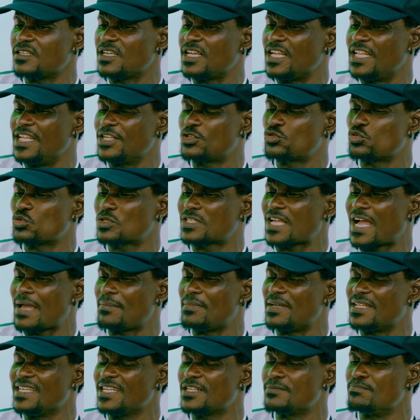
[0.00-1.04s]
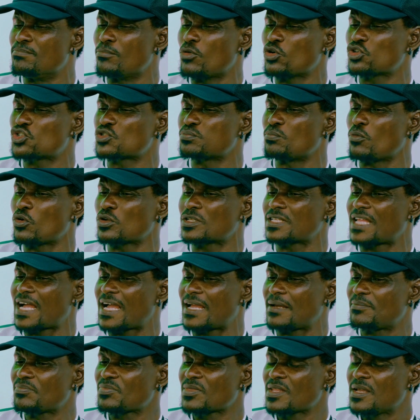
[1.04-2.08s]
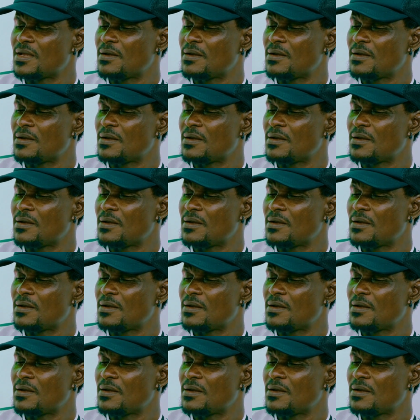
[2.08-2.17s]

a little time. He needs much more time.